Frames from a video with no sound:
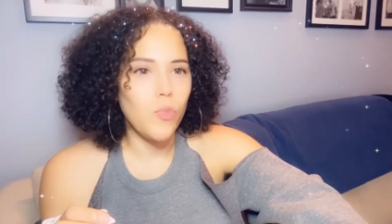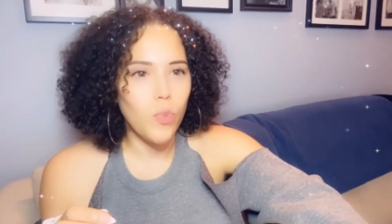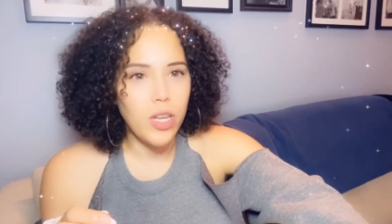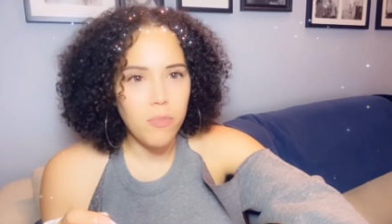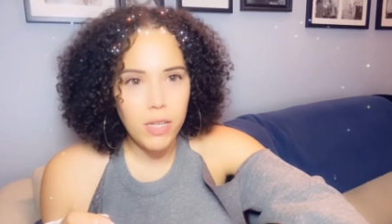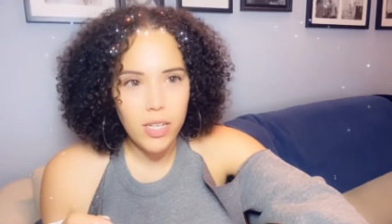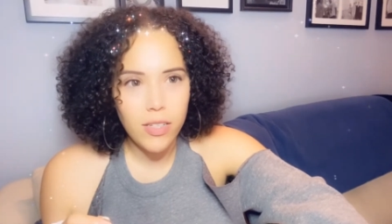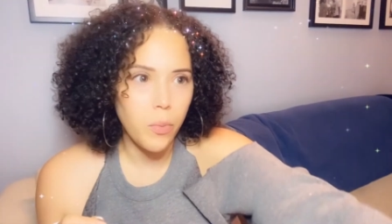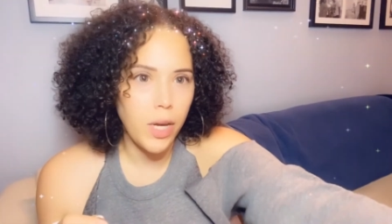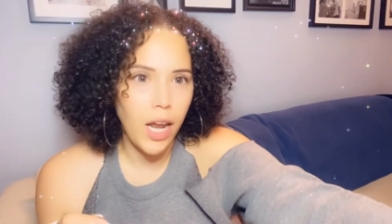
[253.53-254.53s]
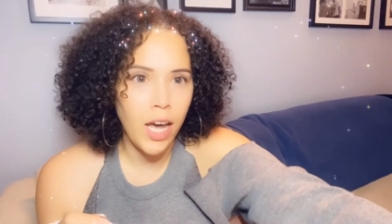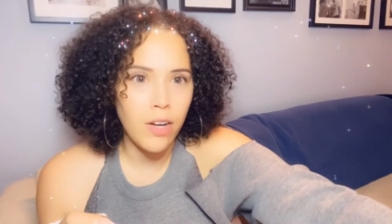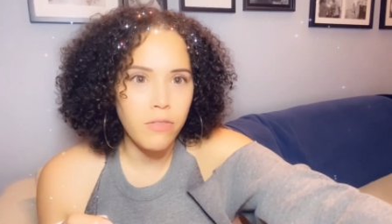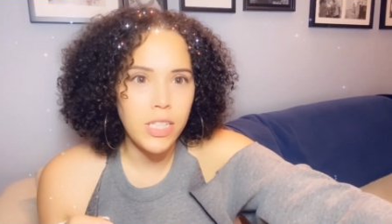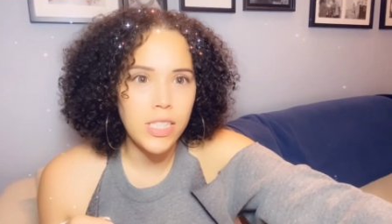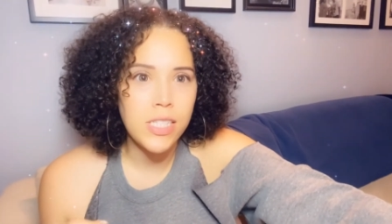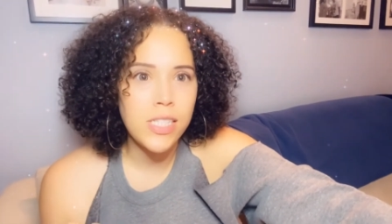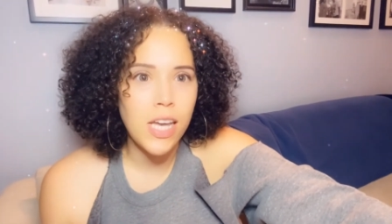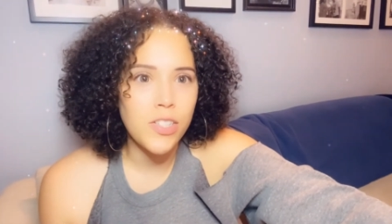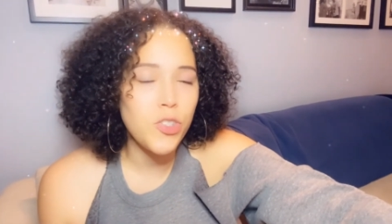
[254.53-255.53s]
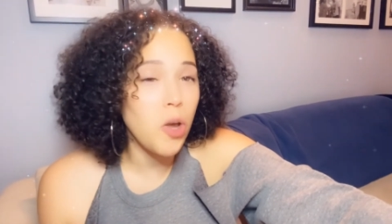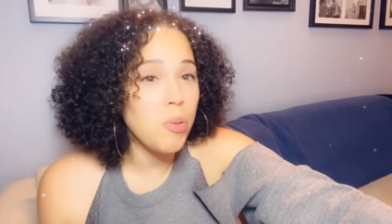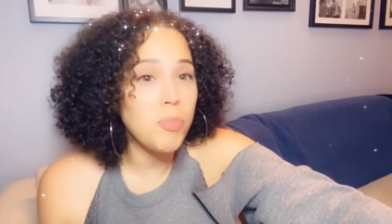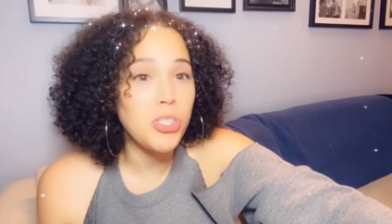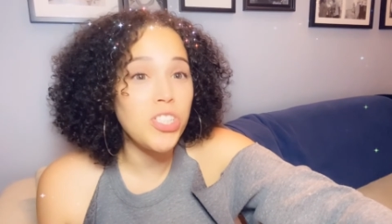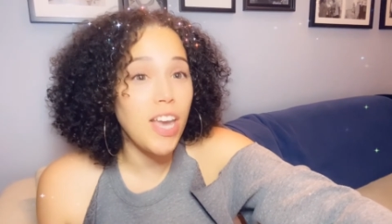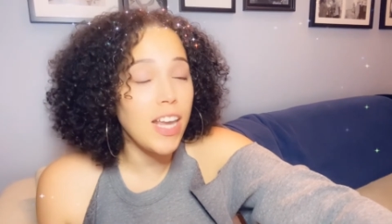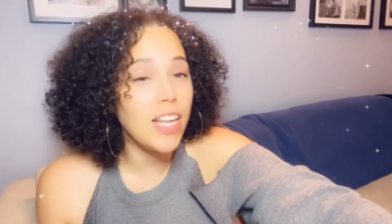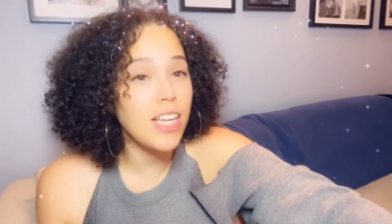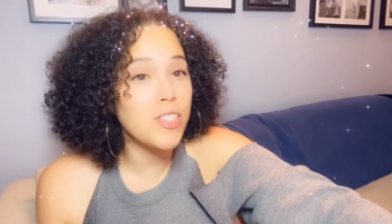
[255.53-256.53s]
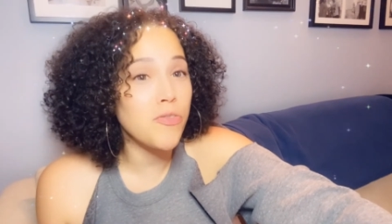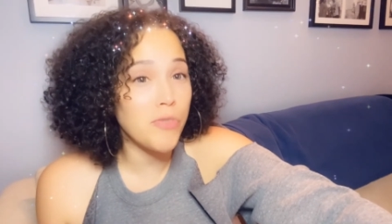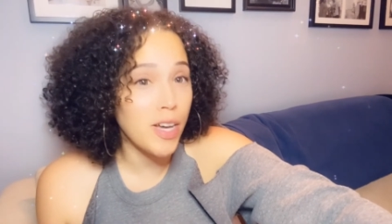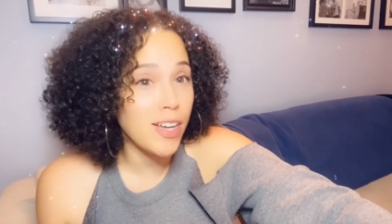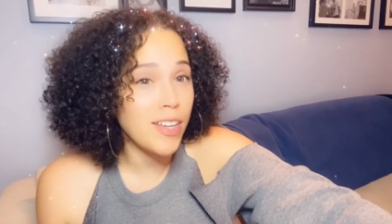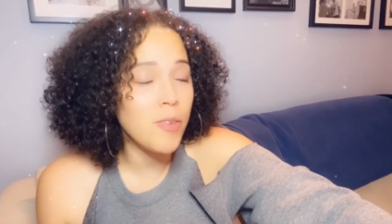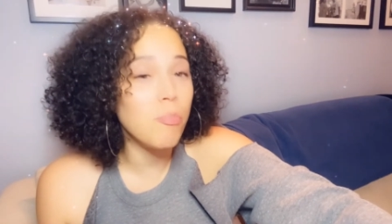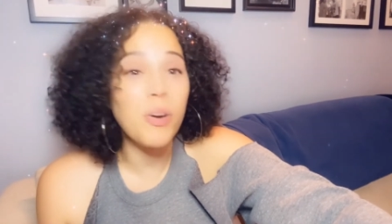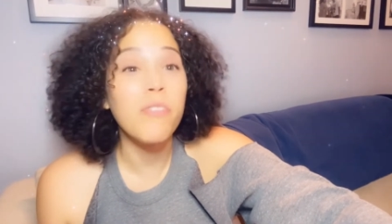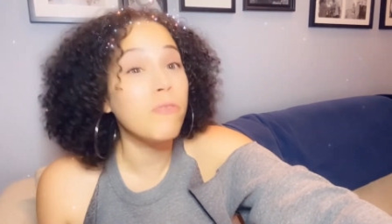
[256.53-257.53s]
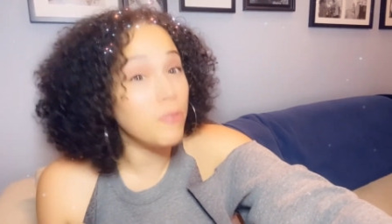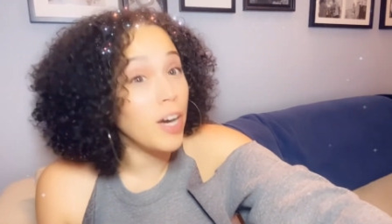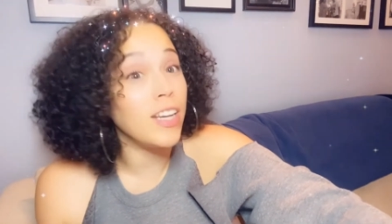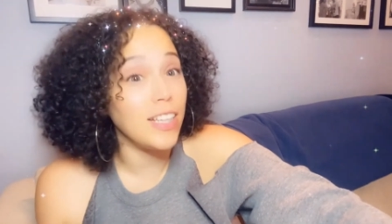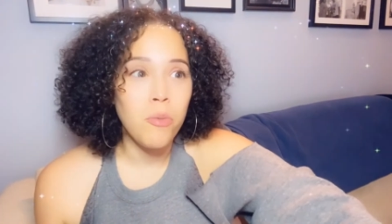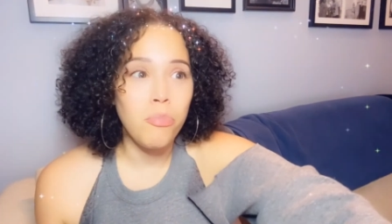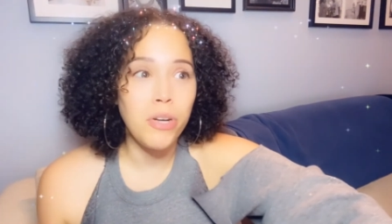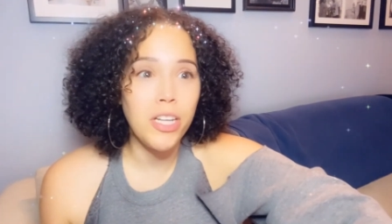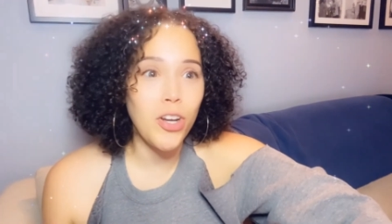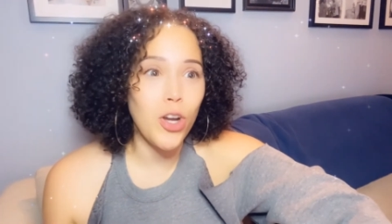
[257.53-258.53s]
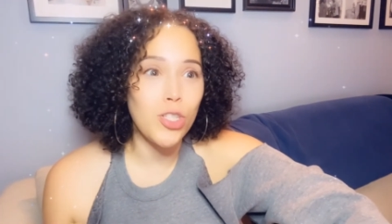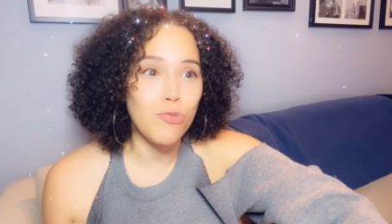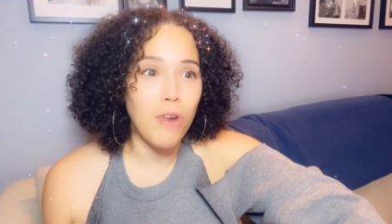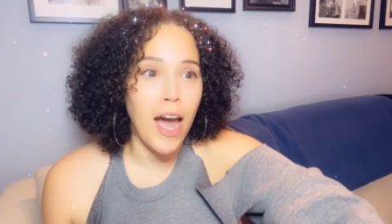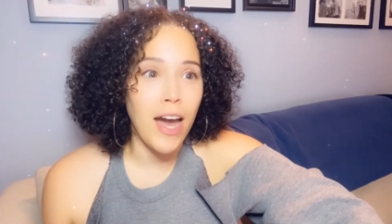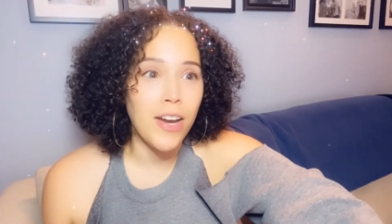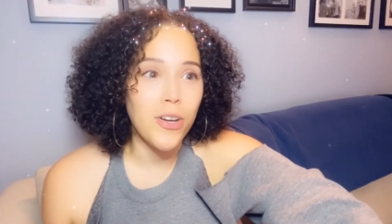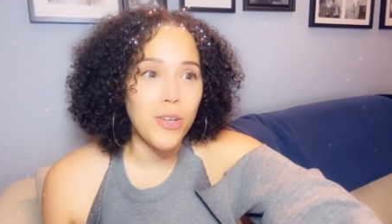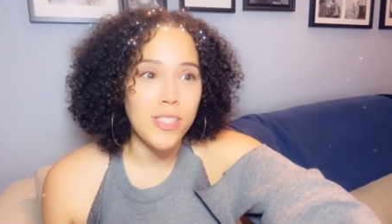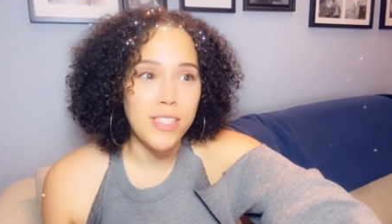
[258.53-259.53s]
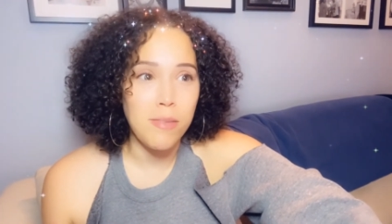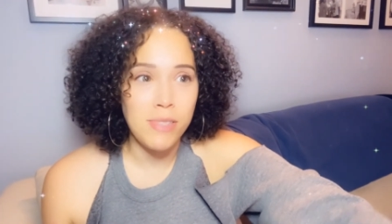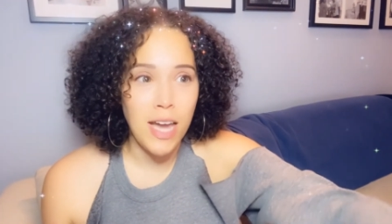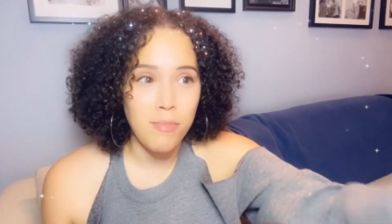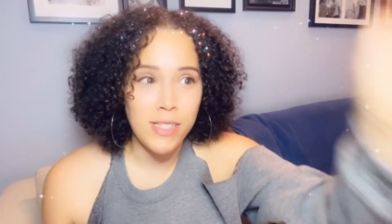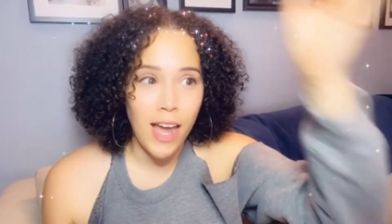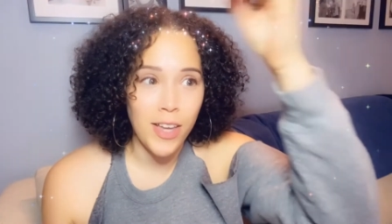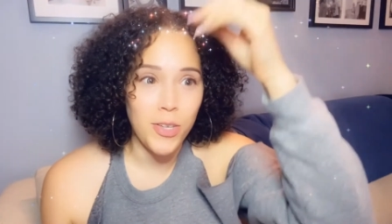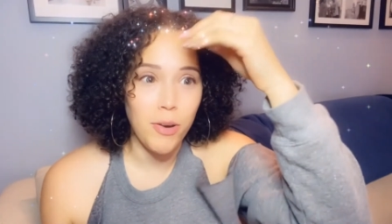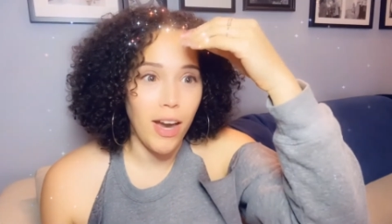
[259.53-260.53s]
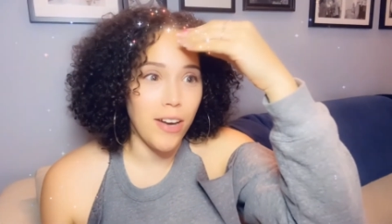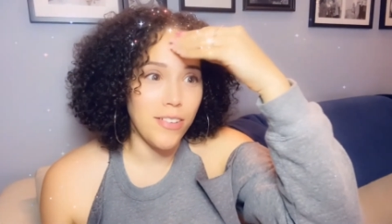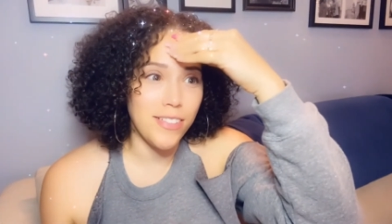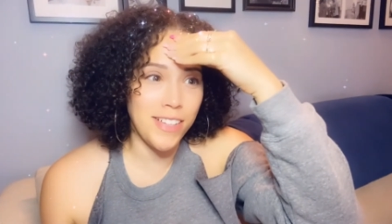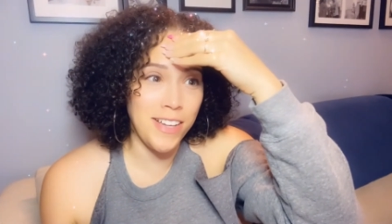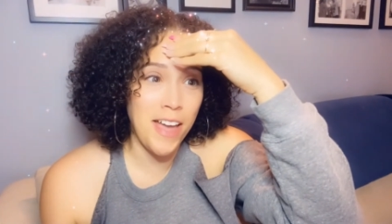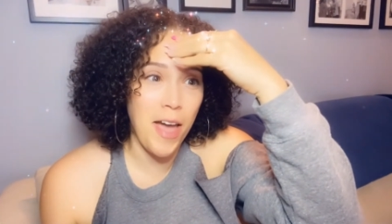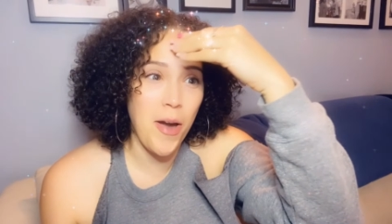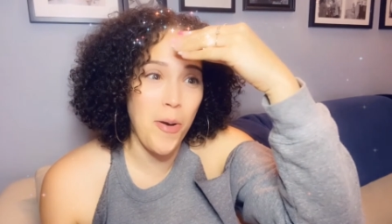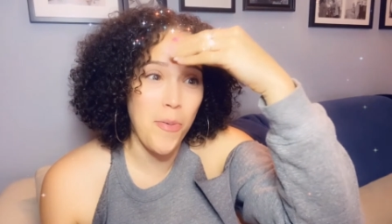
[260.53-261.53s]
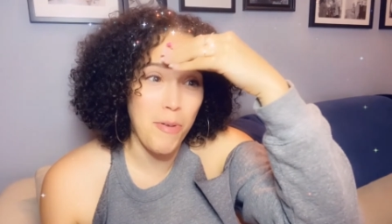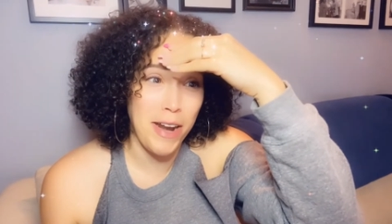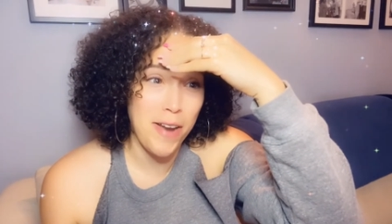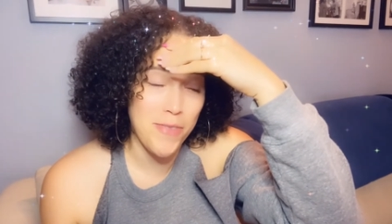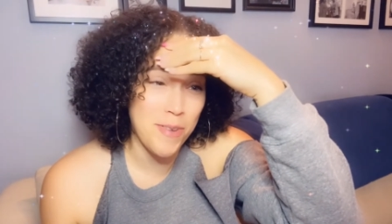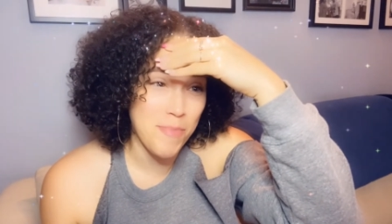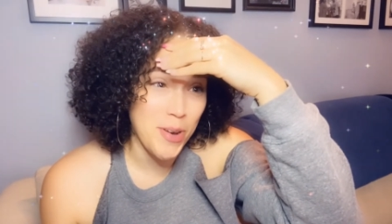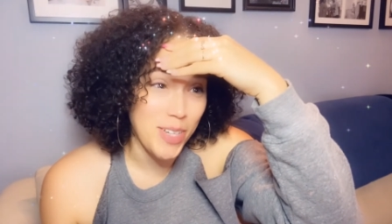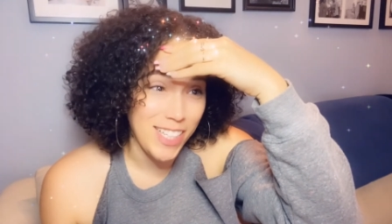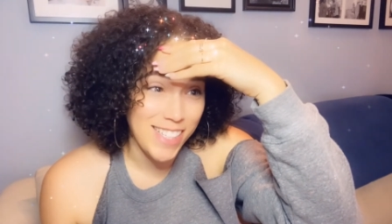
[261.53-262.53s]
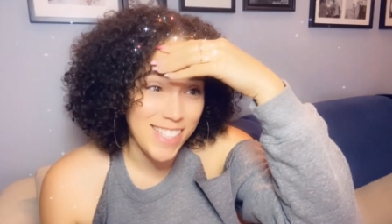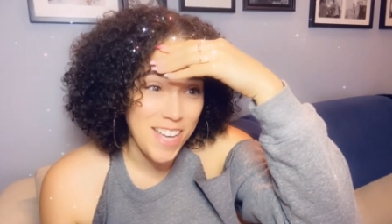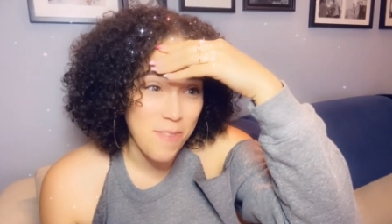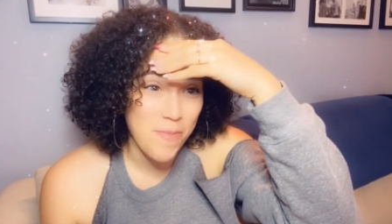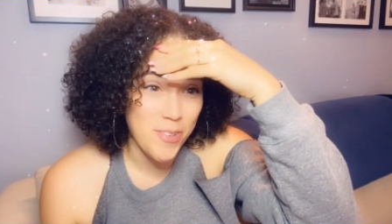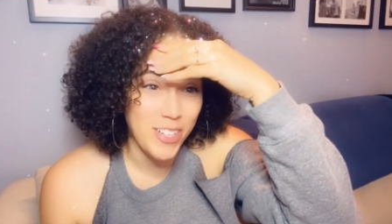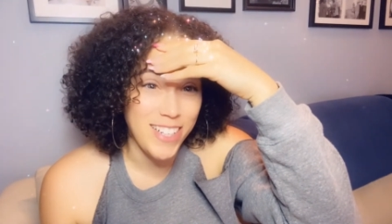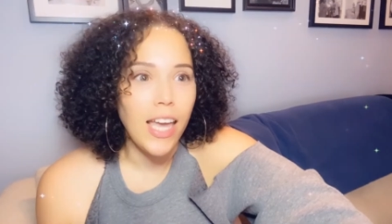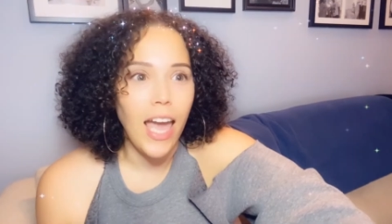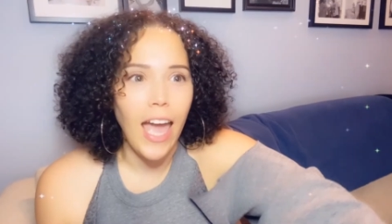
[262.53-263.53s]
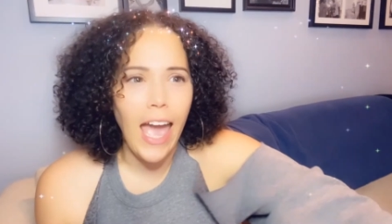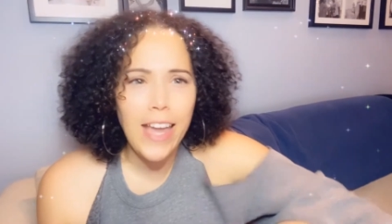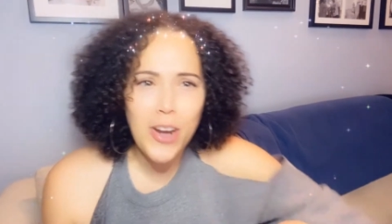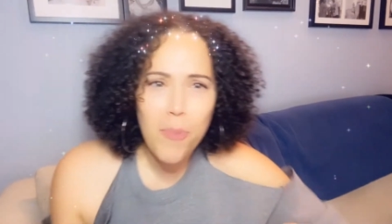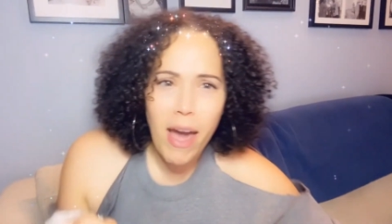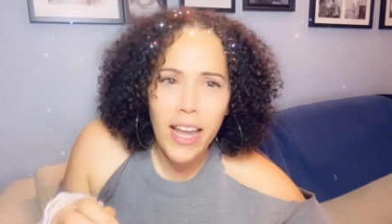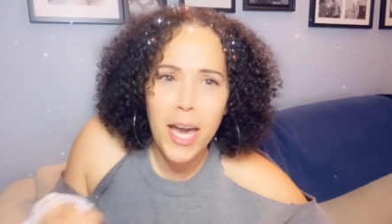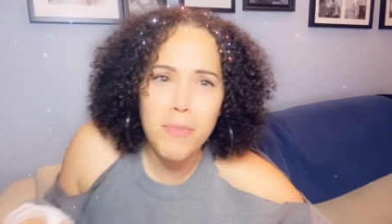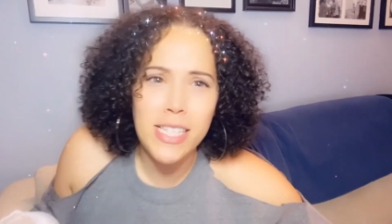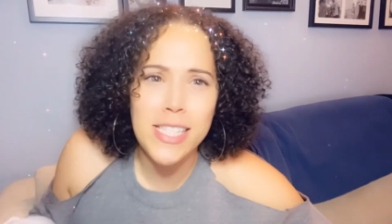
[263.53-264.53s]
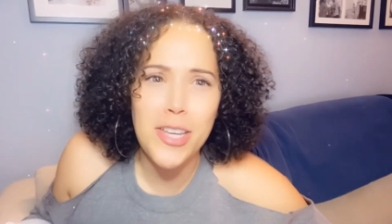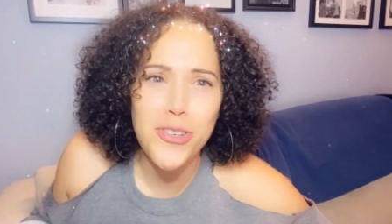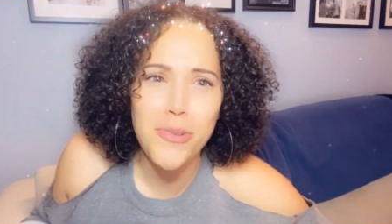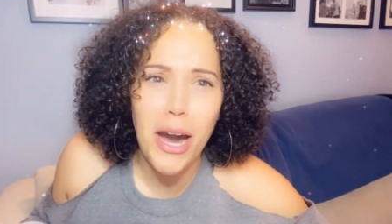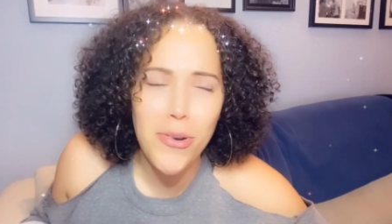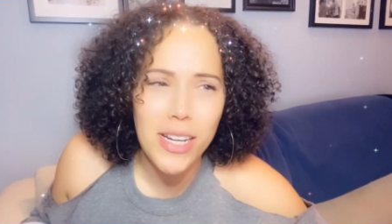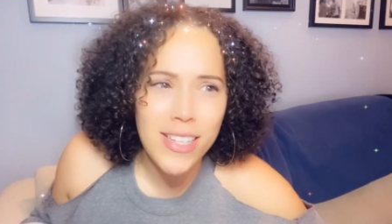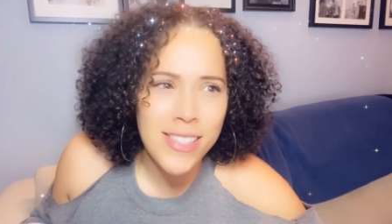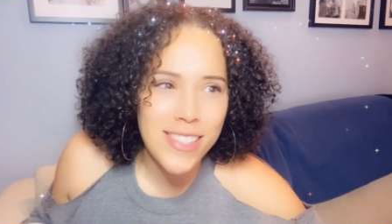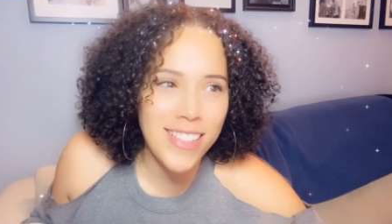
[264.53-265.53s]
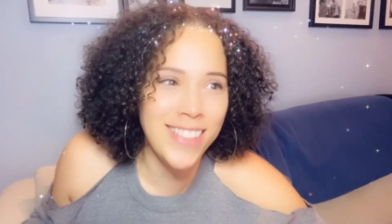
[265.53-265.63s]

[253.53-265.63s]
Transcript: Wait a minute. Wait, I gotta read these texts. You know people shady as fuck, but funny. Pretty girls rock or sometimes knock you out. Whatever Monique is up for it. Ain't nobody coming to see you, Otis.